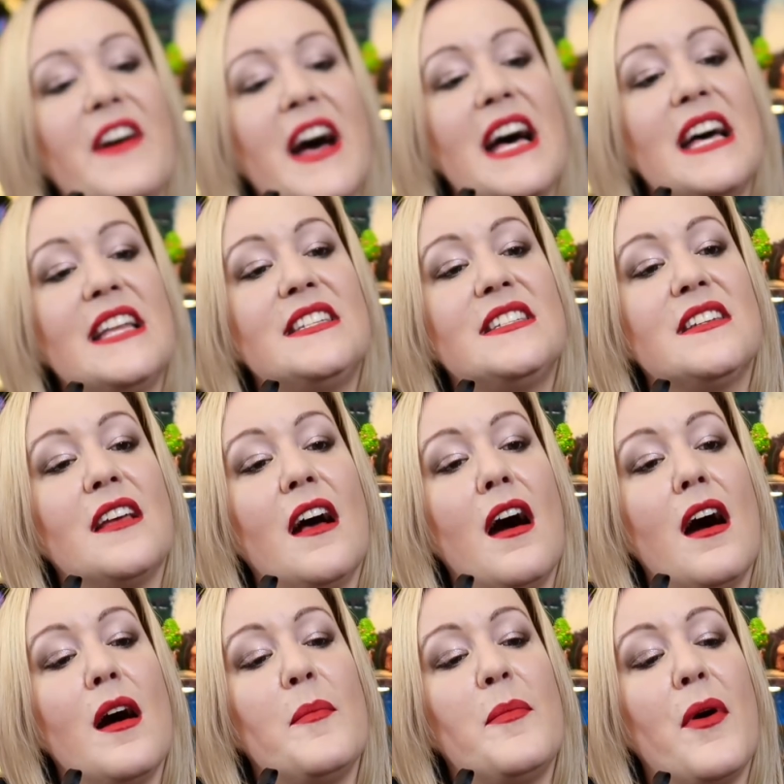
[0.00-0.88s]
Fed
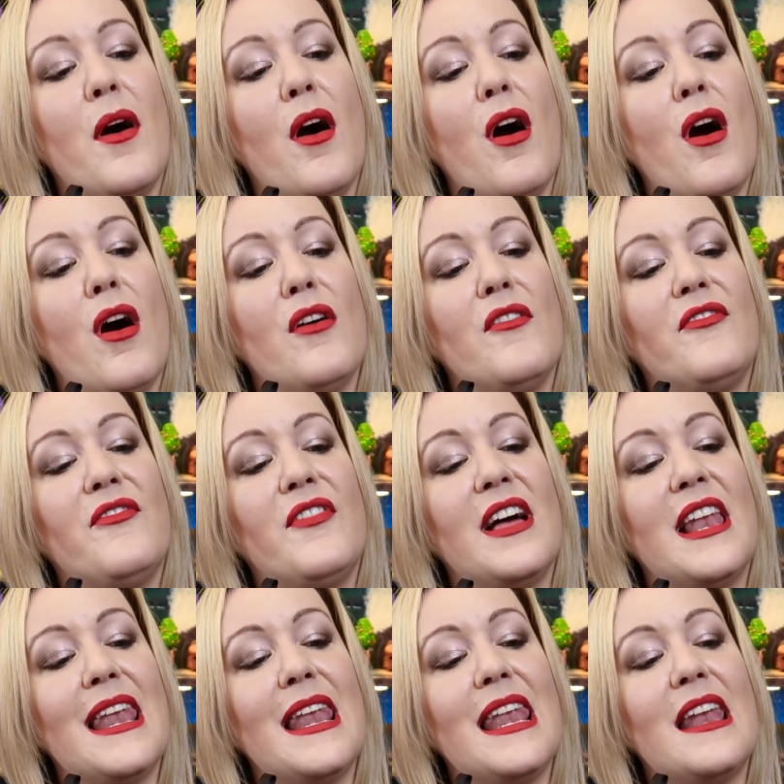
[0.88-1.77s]
Up of
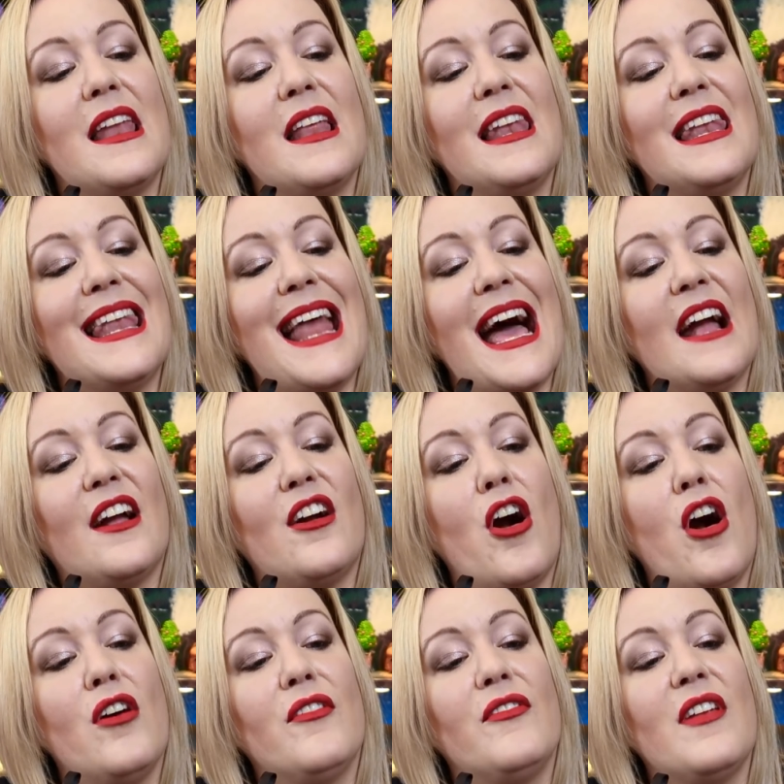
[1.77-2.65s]
Lack
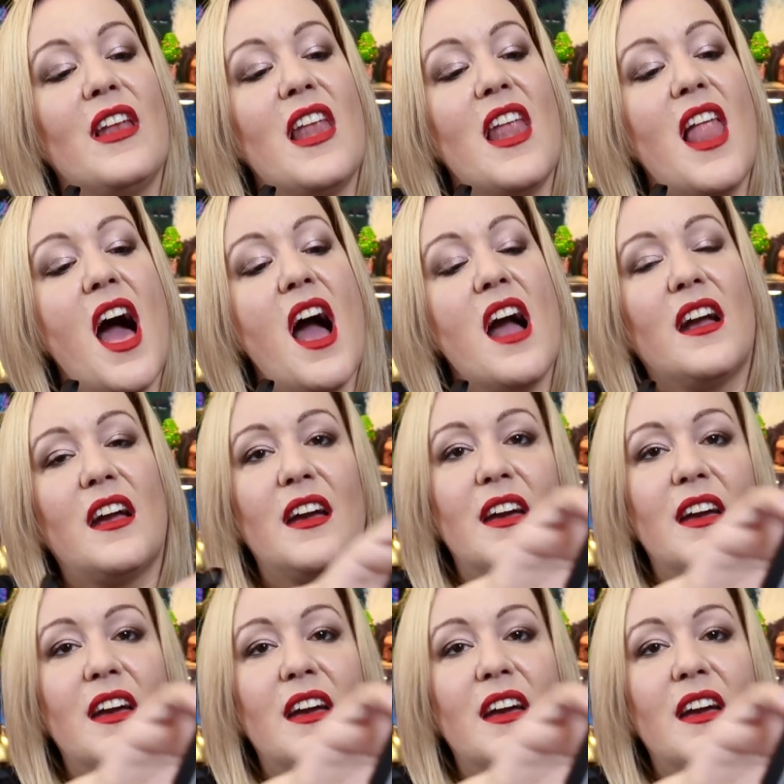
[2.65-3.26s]
of Luck.